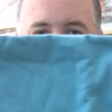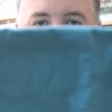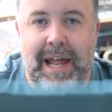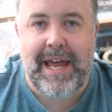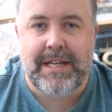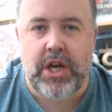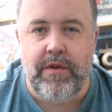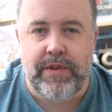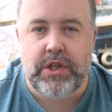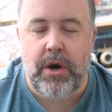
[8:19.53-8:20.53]
I lay it
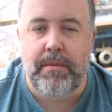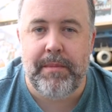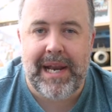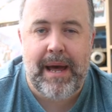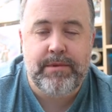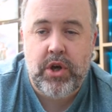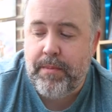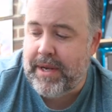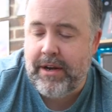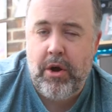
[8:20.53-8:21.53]
over the top of my
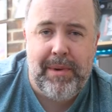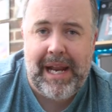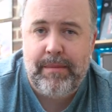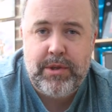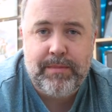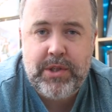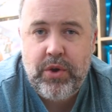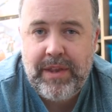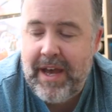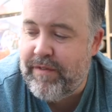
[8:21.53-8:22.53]
laptop, and I know my laptop's
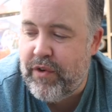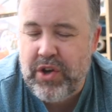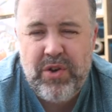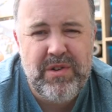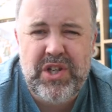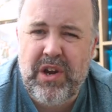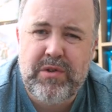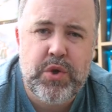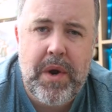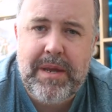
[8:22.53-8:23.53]
good there for a good, you
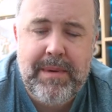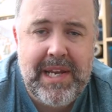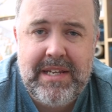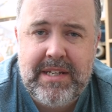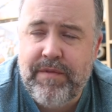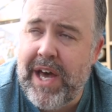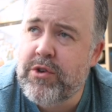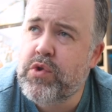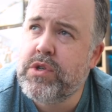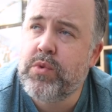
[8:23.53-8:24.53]
know, twenty minutes. If
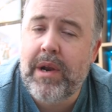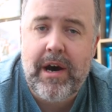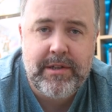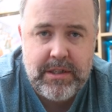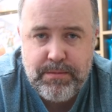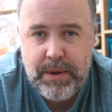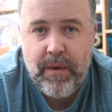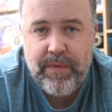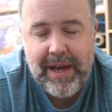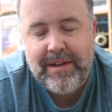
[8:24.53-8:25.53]
that drizzle lasts
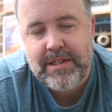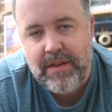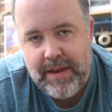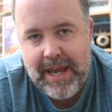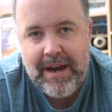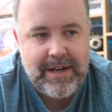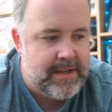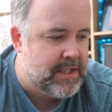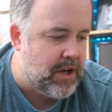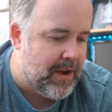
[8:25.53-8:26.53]
beyond that, then yeah, I
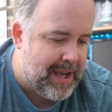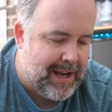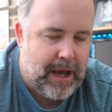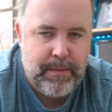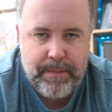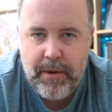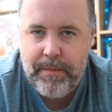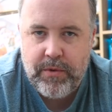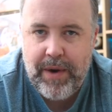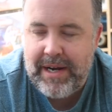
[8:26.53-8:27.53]
need to start getting out my
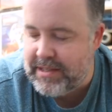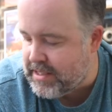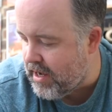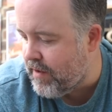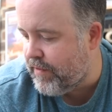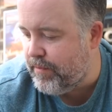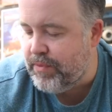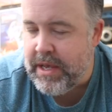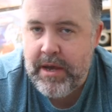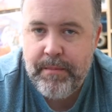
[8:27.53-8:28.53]
proper rain stuff and
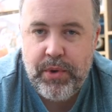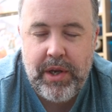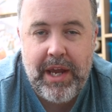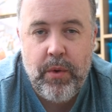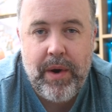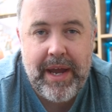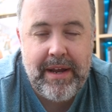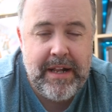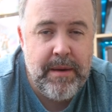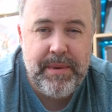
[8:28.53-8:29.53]
putting it
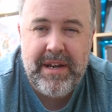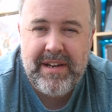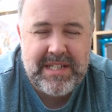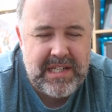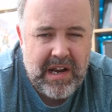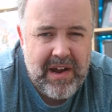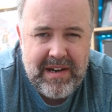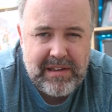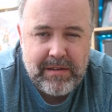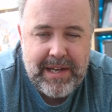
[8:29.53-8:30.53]
away. But in a
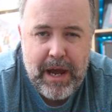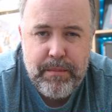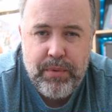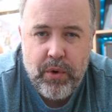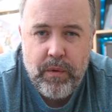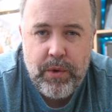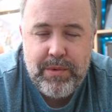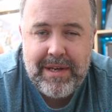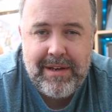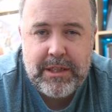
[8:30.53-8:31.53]
slight little downpour that
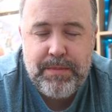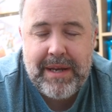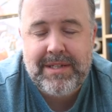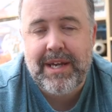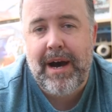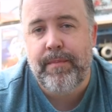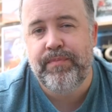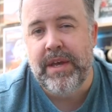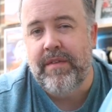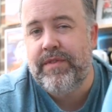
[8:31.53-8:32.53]
we didn't expect to come,
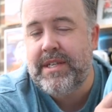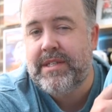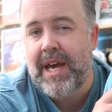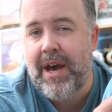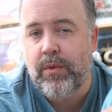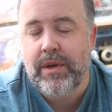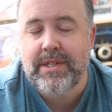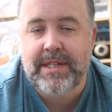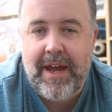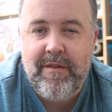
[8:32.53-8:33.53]
this towel
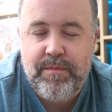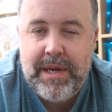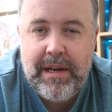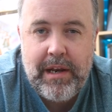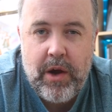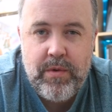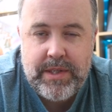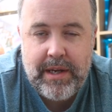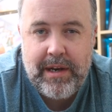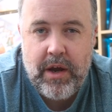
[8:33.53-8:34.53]
has saved me
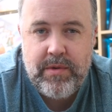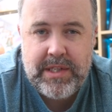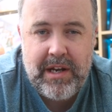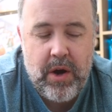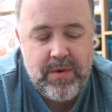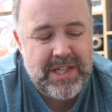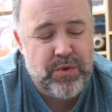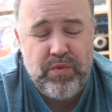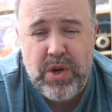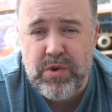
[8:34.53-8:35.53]
loads and loads and loads.
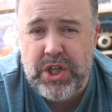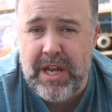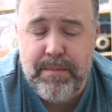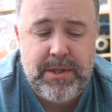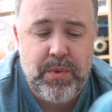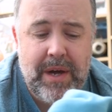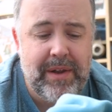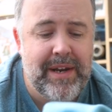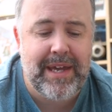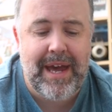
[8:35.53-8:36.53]
It's real cheap as
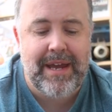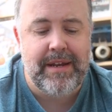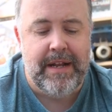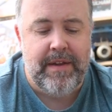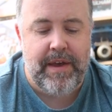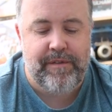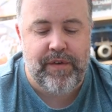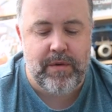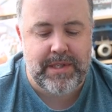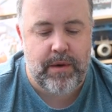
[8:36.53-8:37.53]
well. And again, it
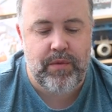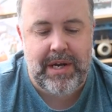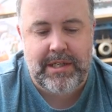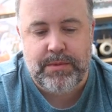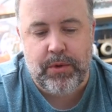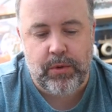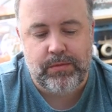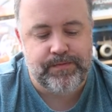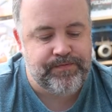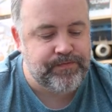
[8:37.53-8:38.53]
folds up really small,